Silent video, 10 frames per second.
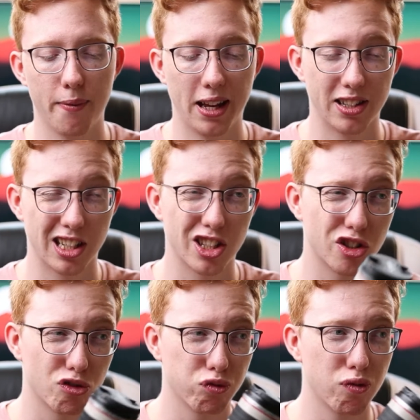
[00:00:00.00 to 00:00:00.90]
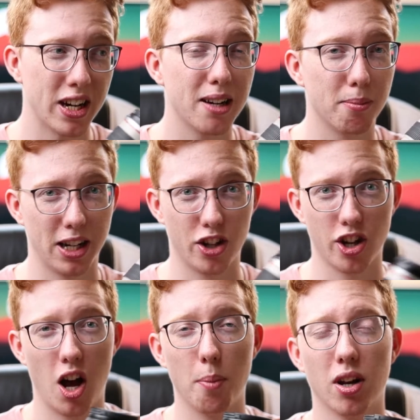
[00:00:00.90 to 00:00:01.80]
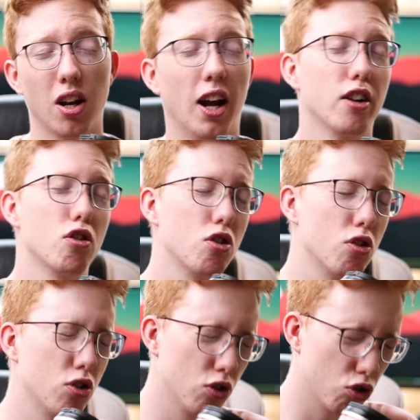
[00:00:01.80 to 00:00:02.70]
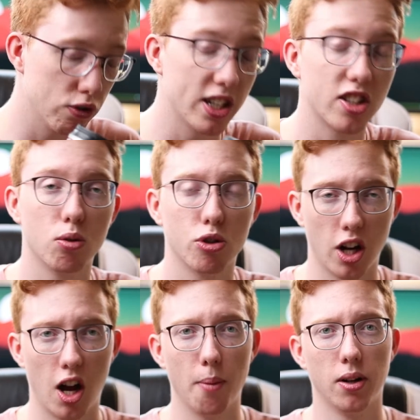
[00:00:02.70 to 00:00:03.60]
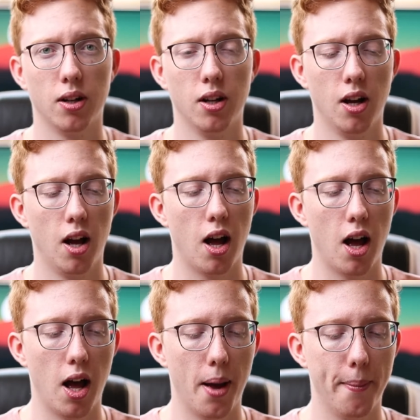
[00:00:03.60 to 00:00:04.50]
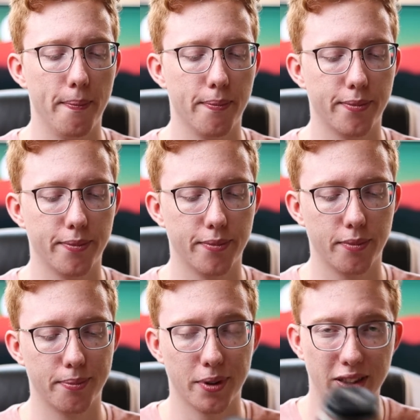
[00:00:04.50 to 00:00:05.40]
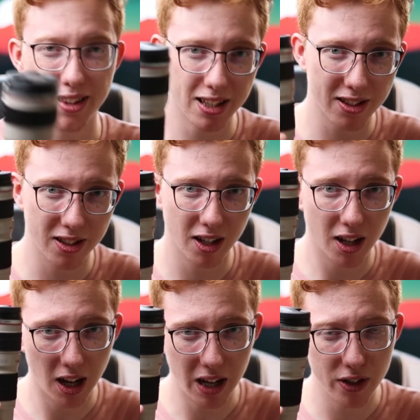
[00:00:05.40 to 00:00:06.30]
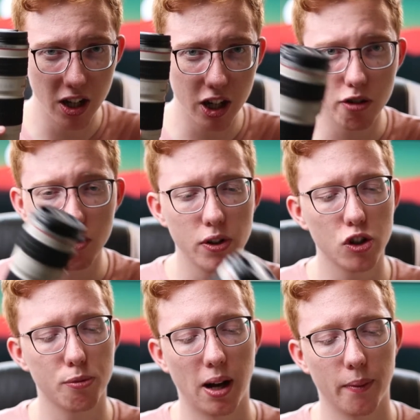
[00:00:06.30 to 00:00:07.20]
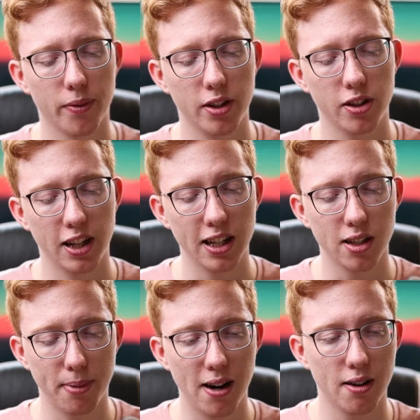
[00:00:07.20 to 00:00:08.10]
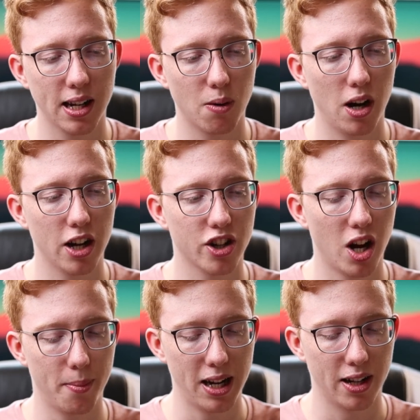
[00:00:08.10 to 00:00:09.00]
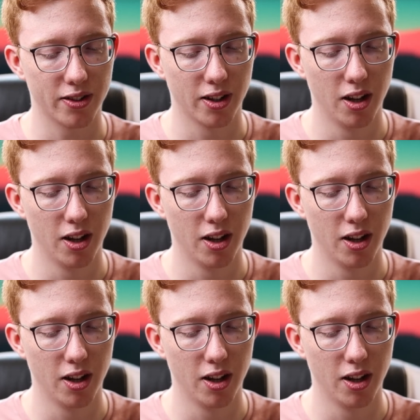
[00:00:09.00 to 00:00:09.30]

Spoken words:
It's extremely sharp, like crystal sharp. But this, I've heard good reviews about. This is apparently quite a sharp lens.